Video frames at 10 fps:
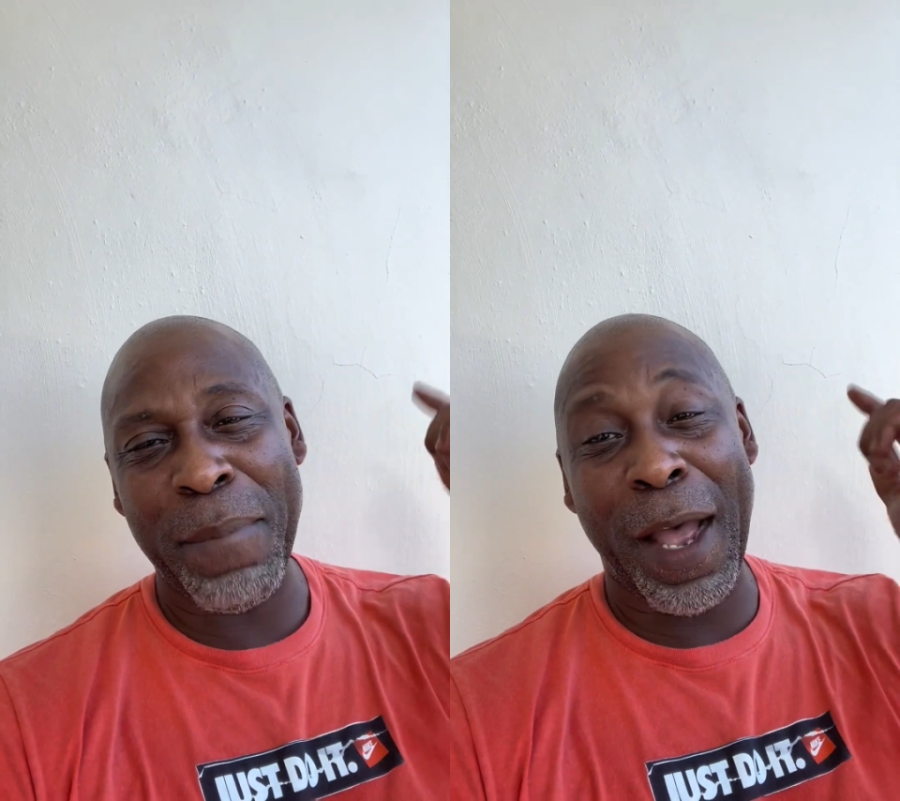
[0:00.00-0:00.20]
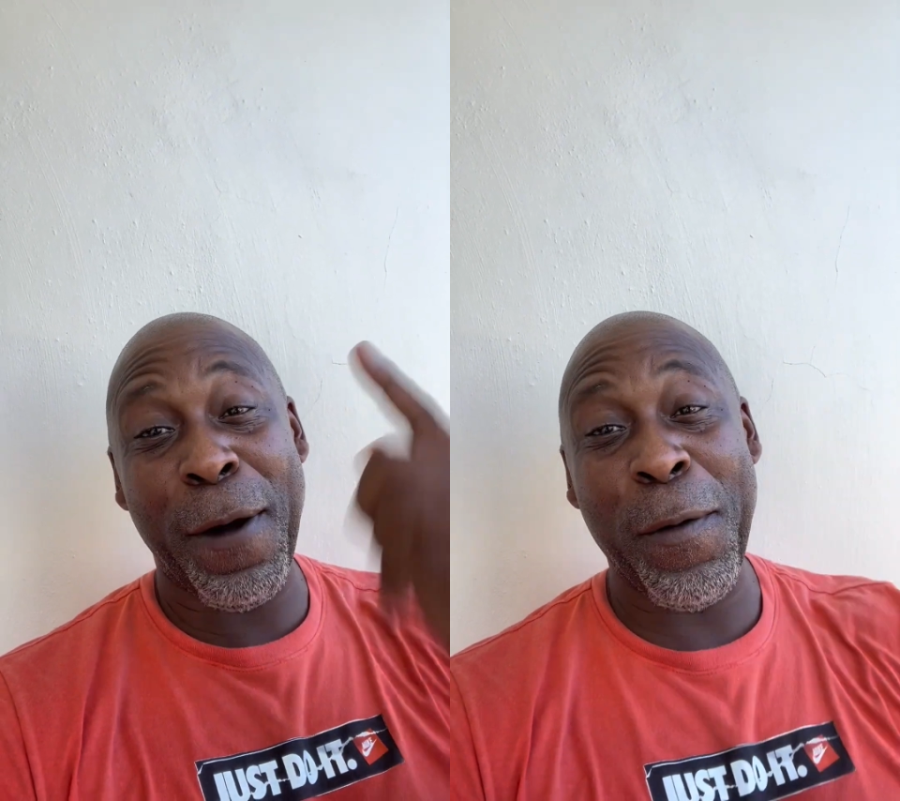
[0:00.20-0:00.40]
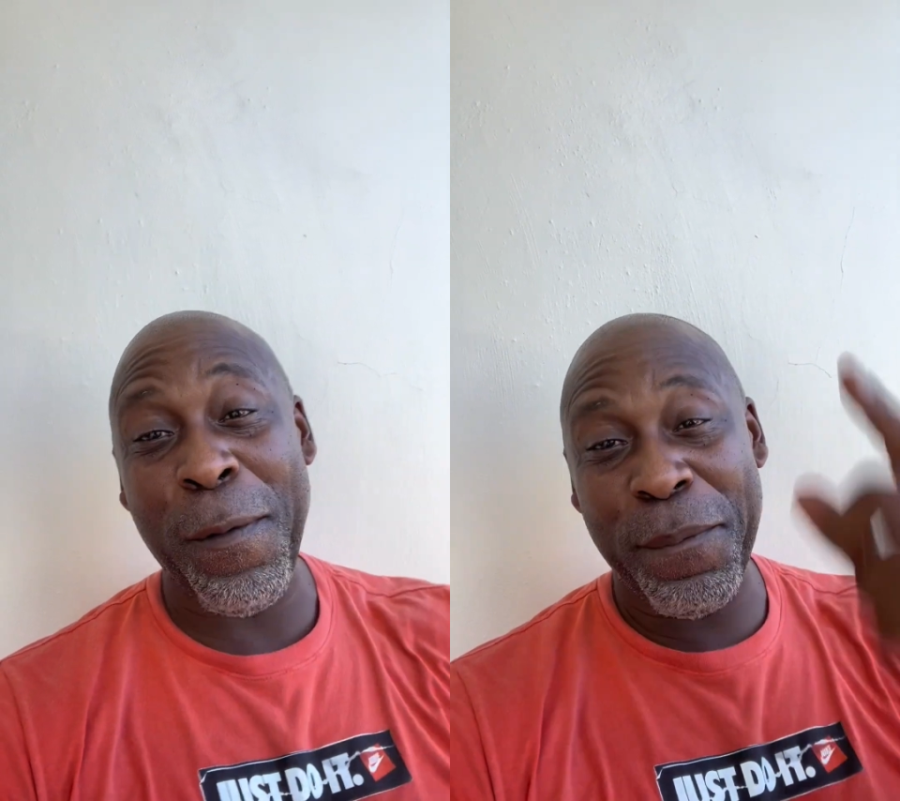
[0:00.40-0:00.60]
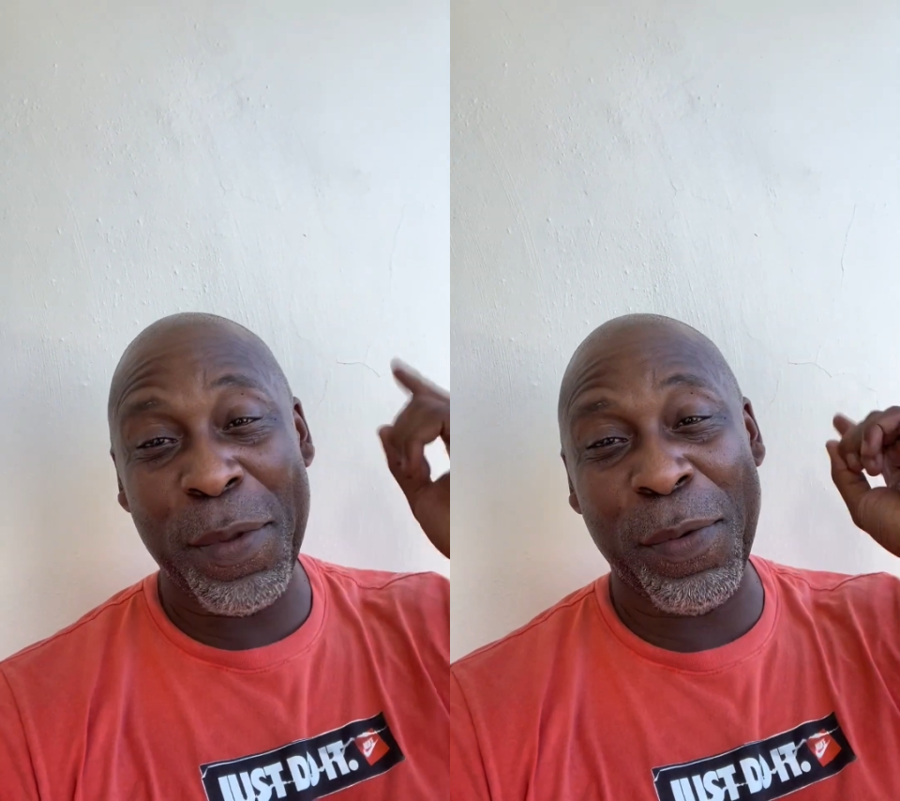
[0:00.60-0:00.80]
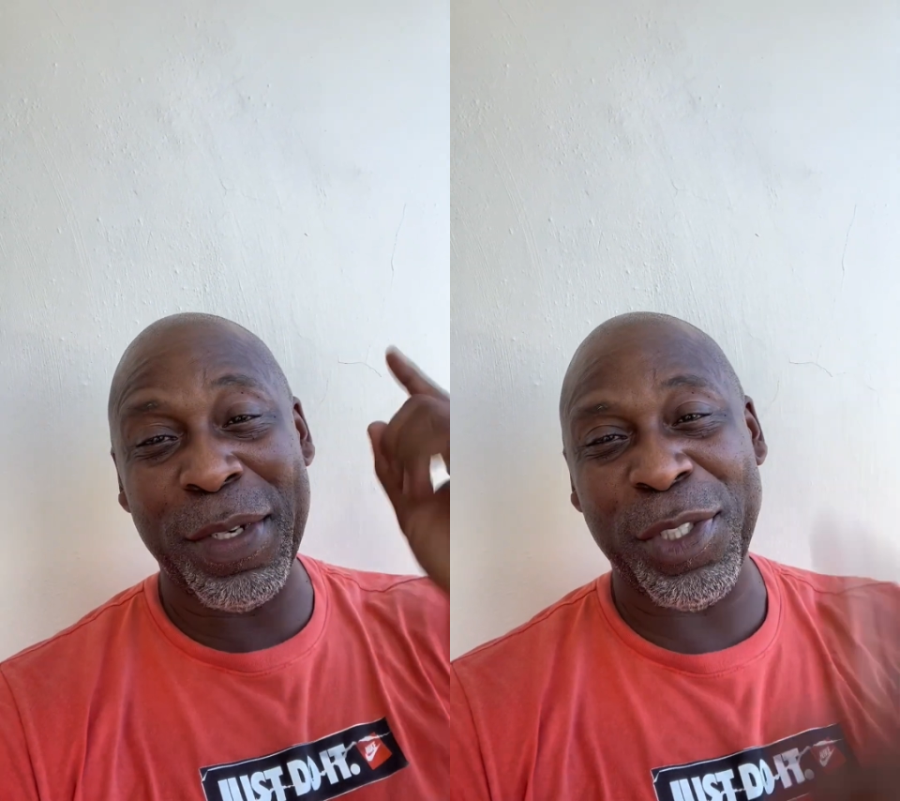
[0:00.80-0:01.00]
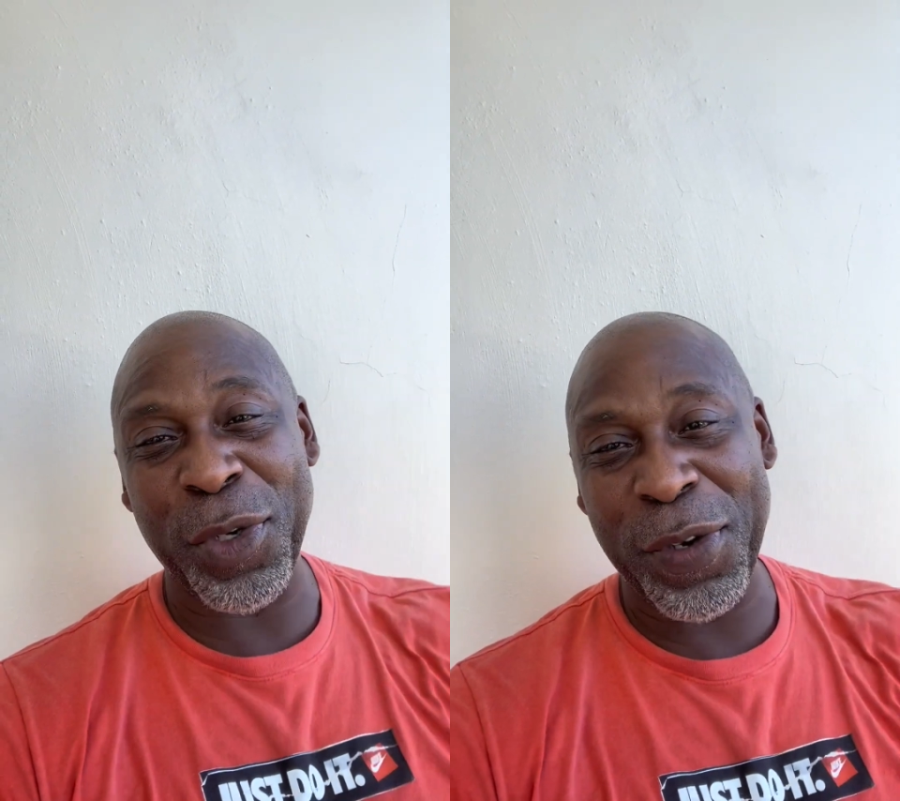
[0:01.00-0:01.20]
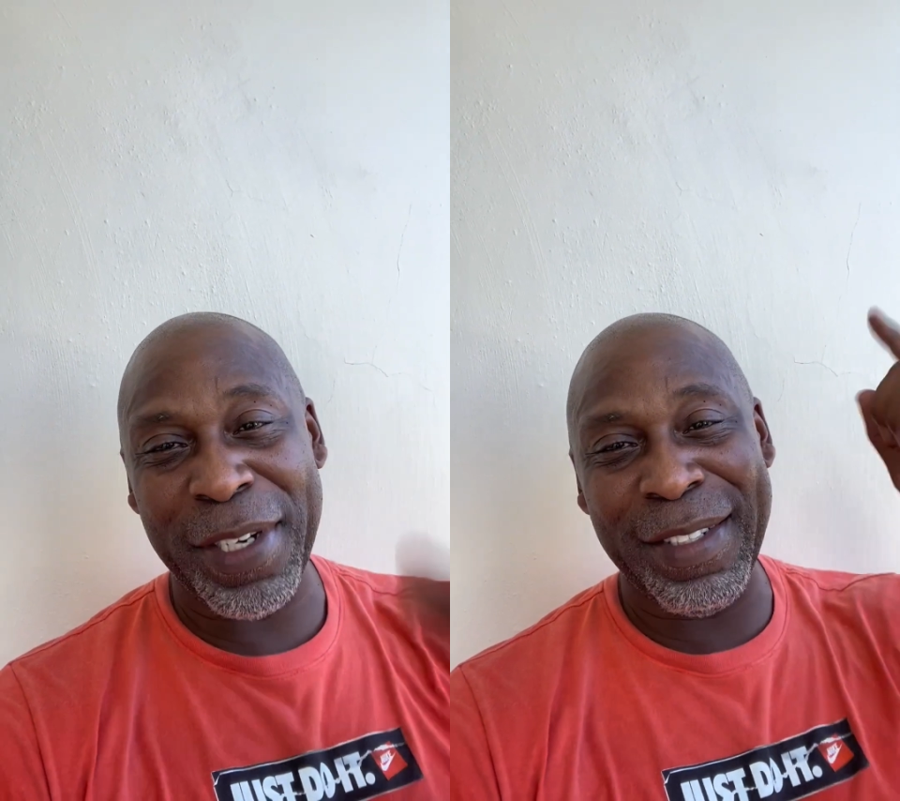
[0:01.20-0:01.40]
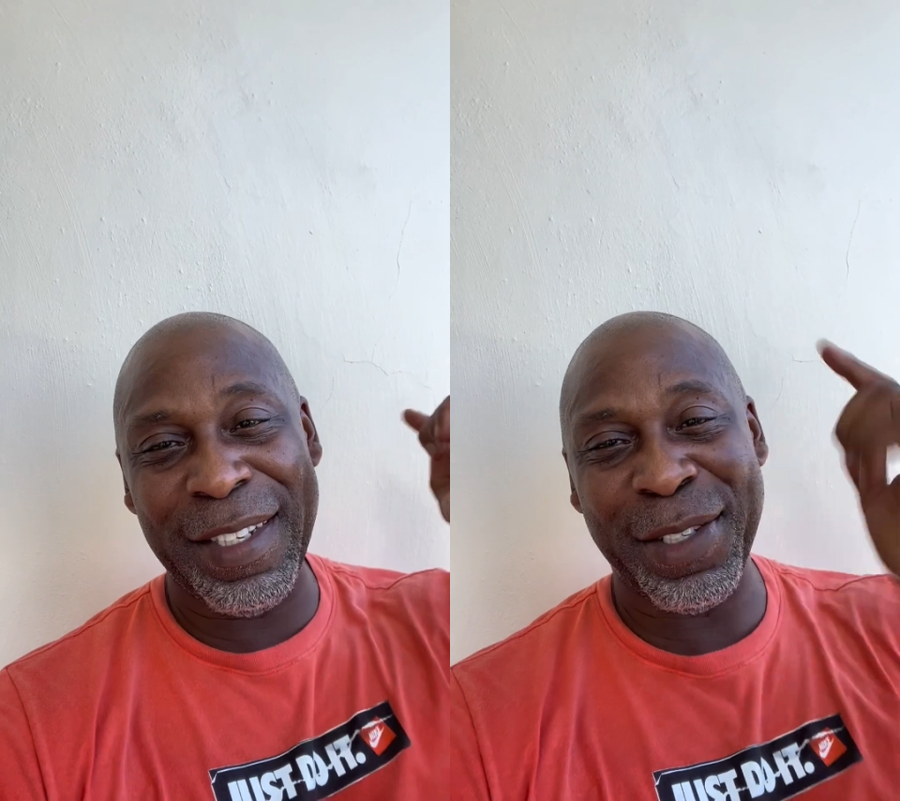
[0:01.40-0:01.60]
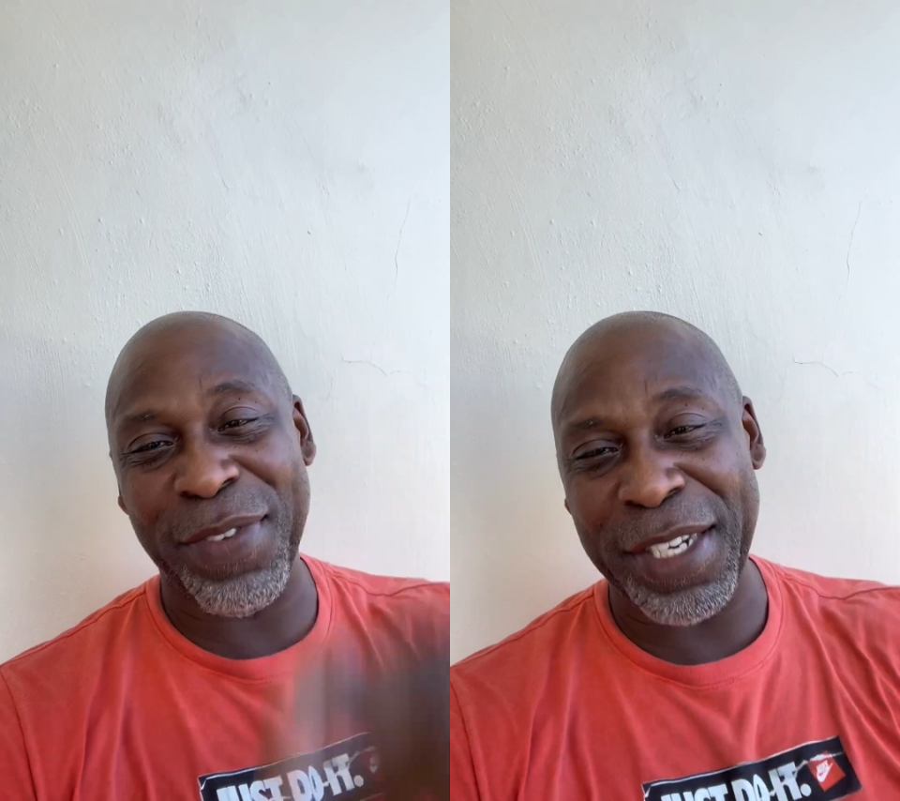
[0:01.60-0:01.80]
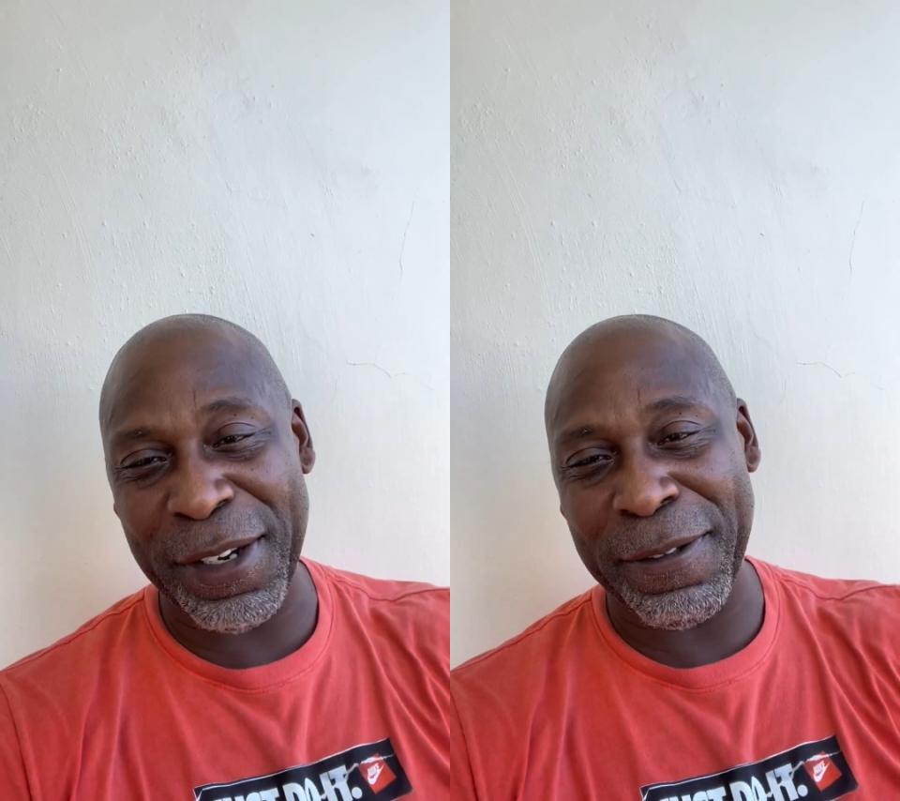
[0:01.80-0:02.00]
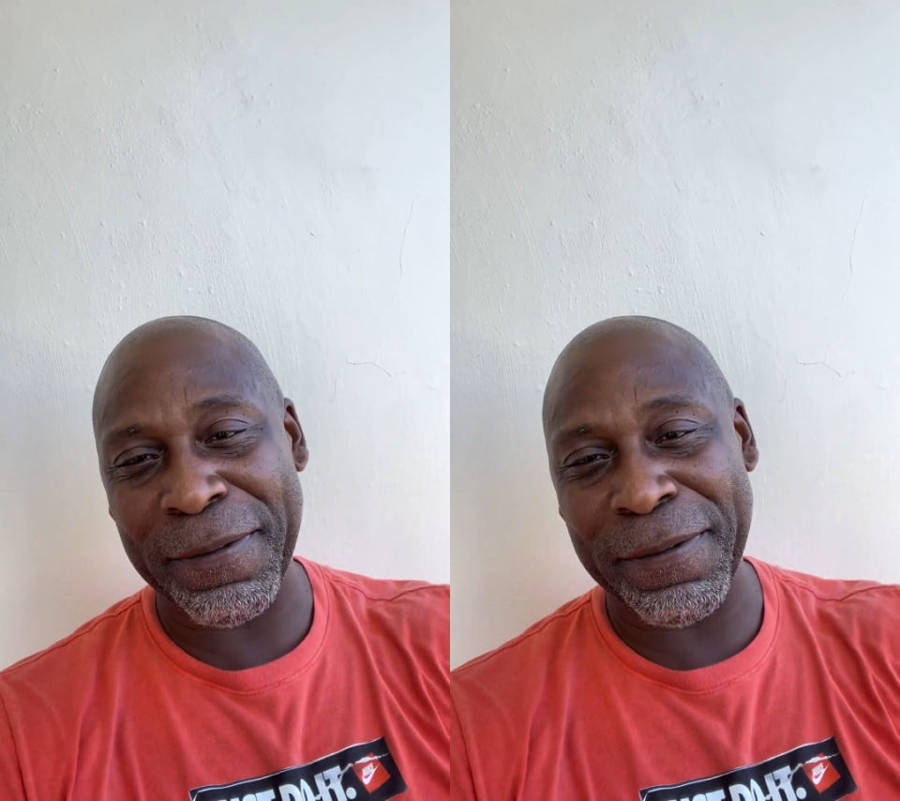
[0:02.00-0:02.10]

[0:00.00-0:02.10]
I hope you enjoy this video.